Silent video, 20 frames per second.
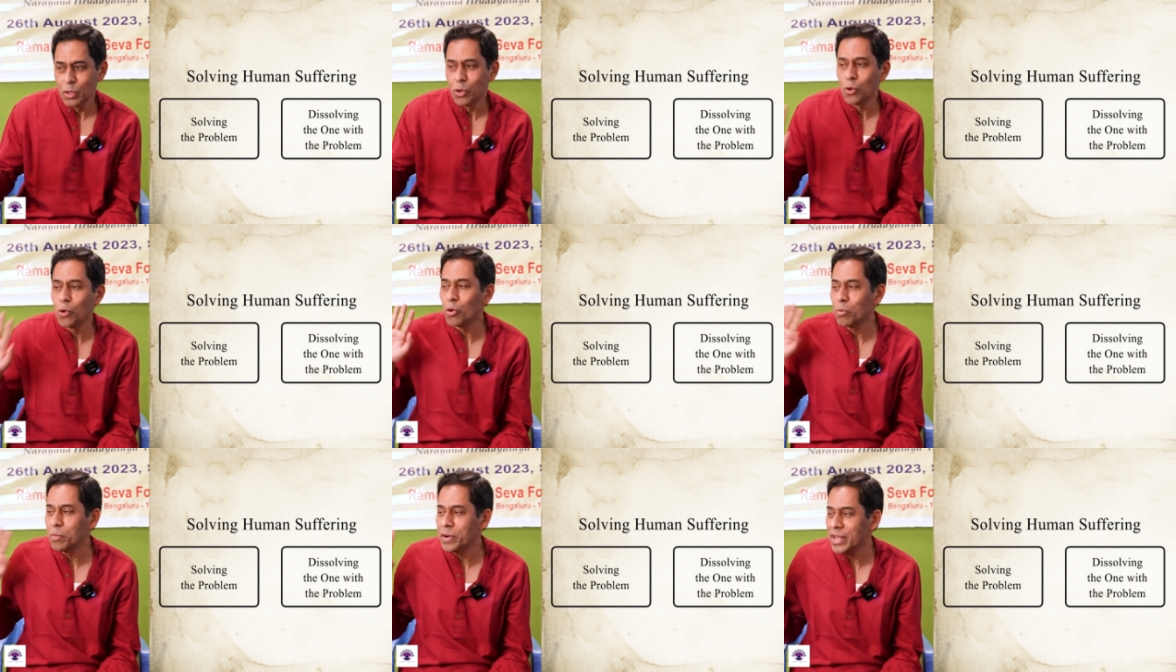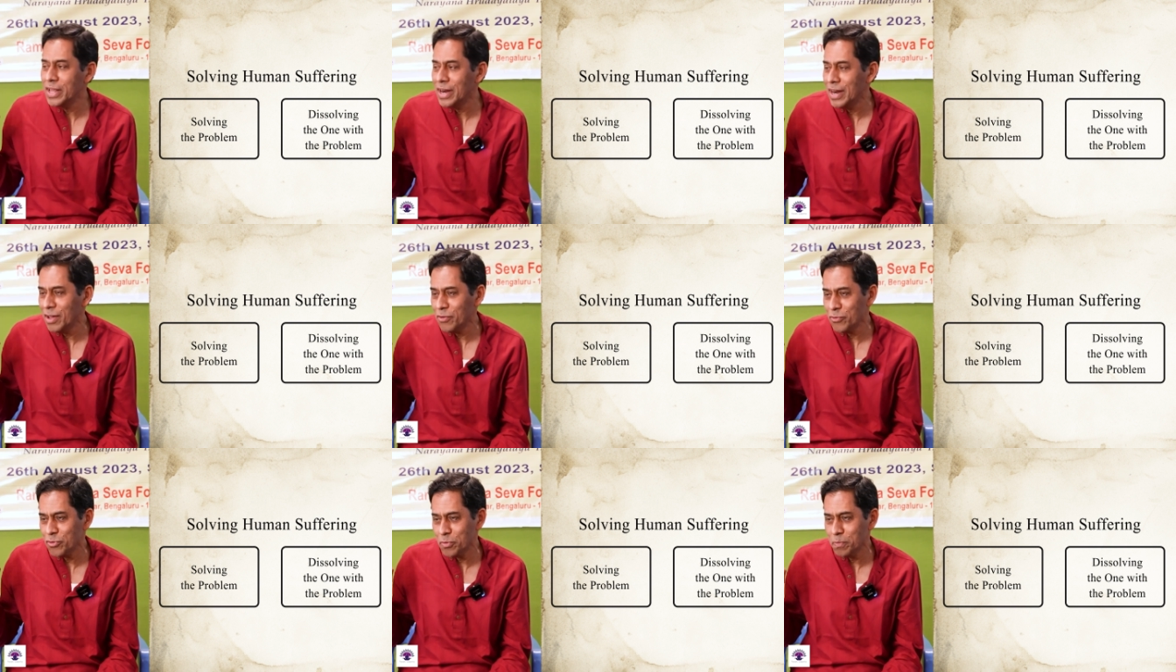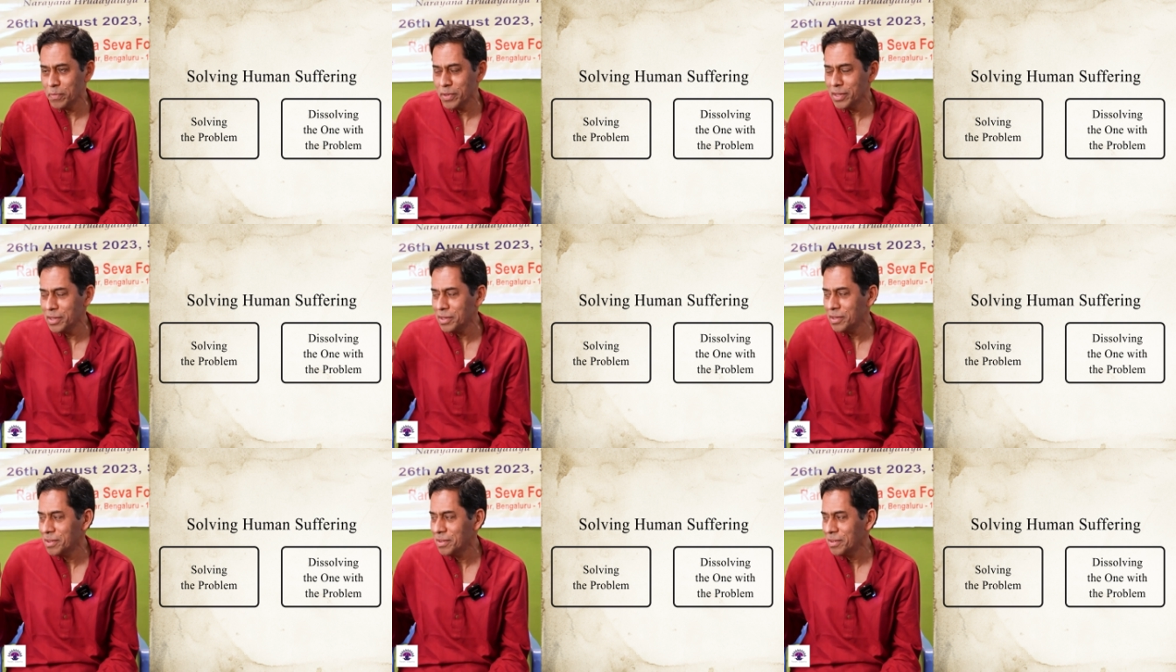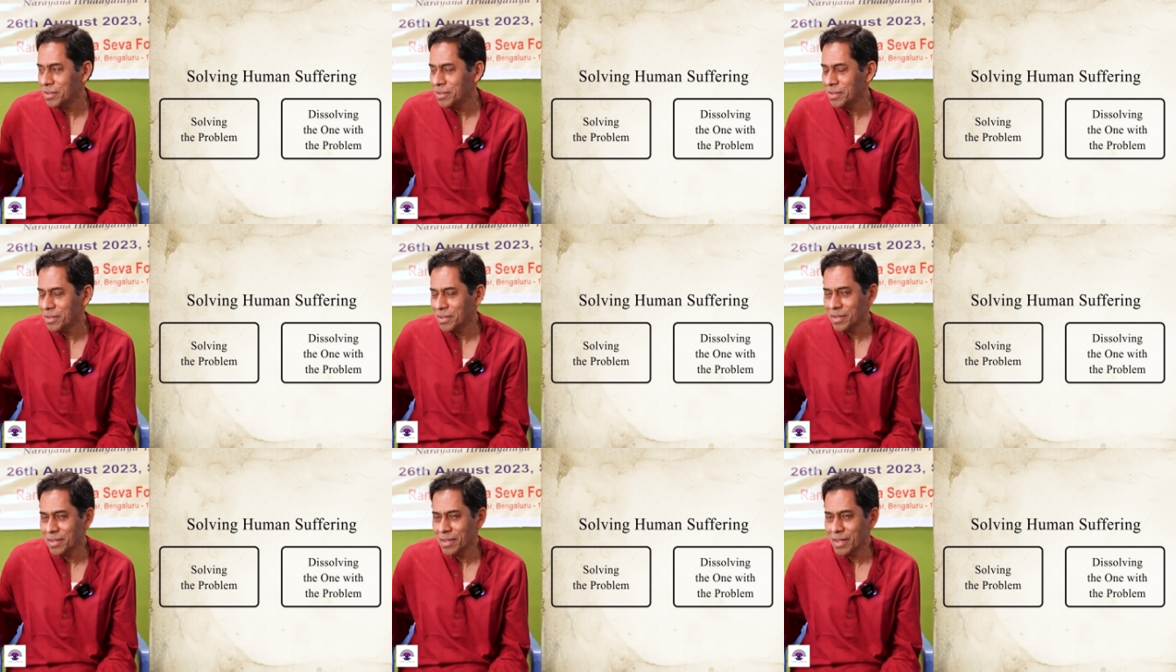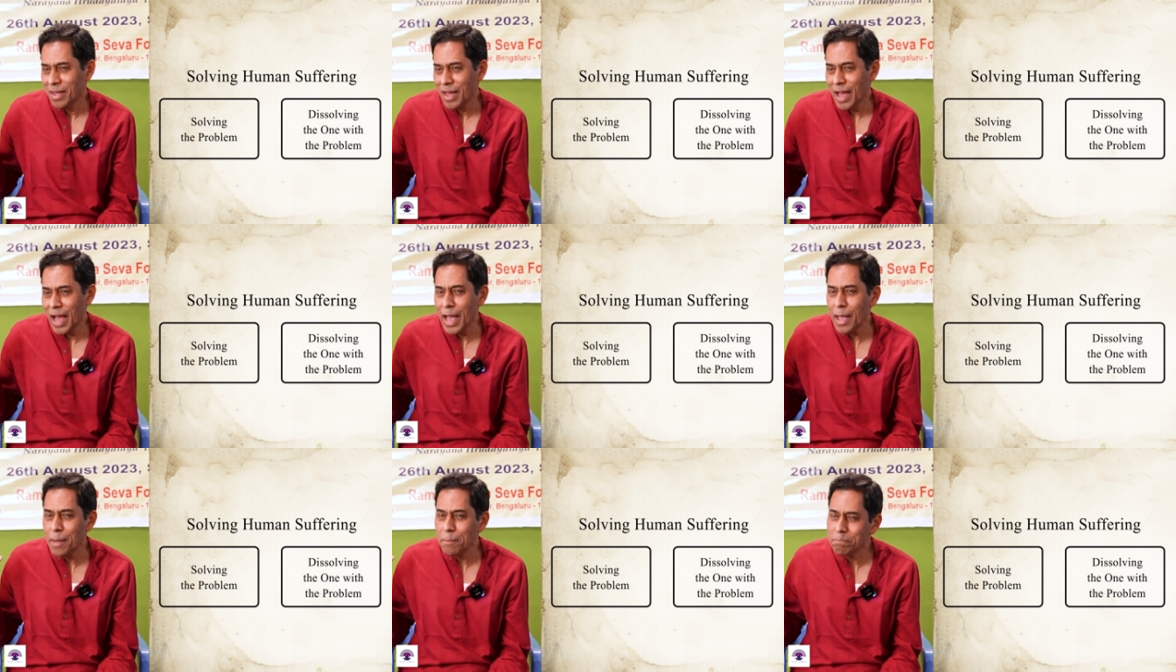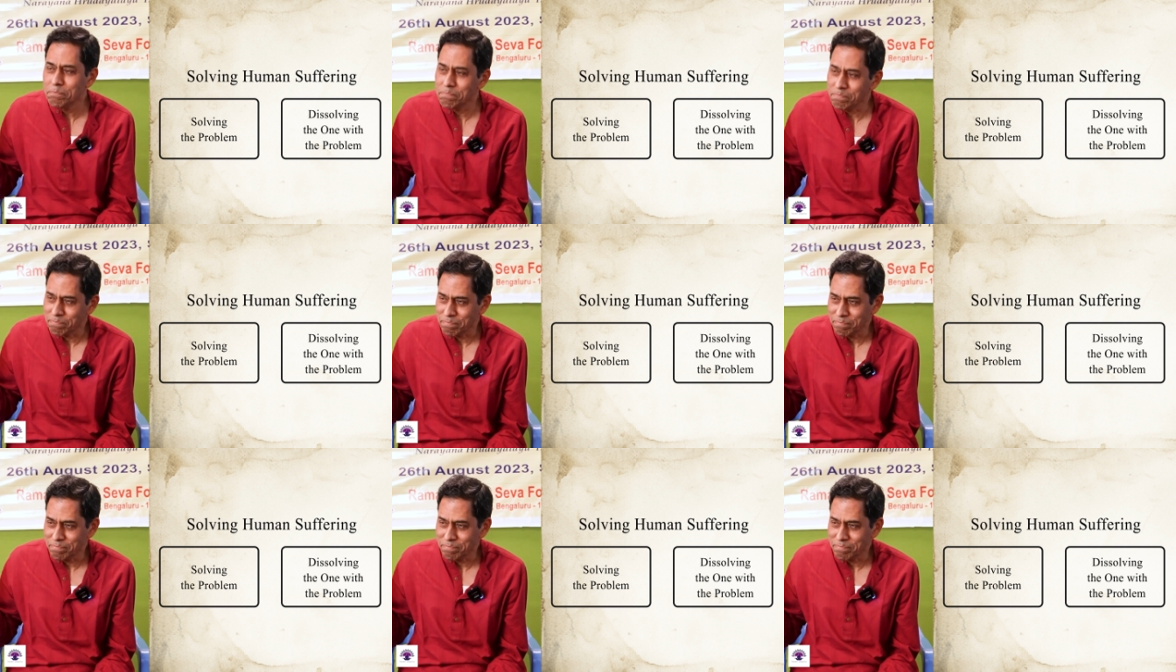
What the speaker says: Nobody loves me. I am